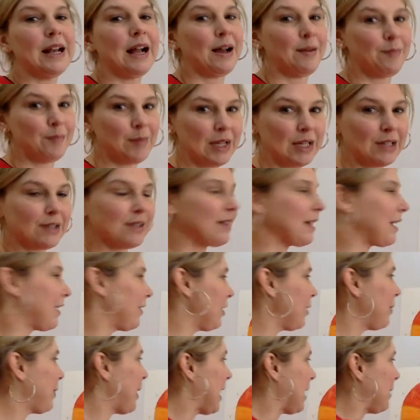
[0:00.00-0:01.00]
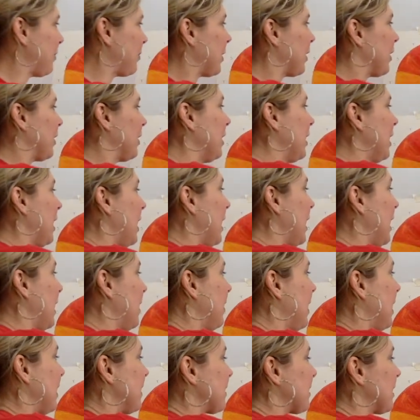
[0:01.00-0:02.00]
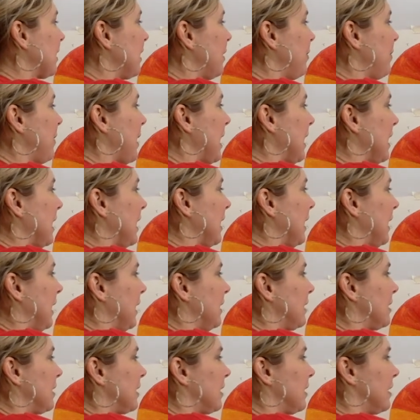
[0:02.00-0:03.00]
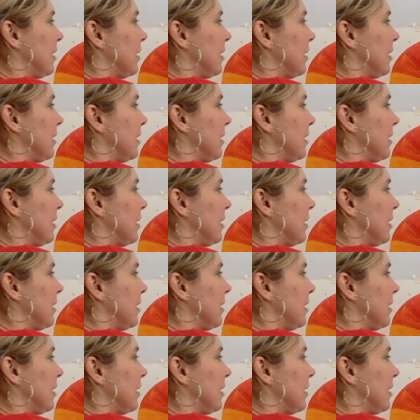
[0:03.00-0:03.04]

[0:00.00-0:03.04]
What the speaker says: I'm mixing on the paper, and that's going to make it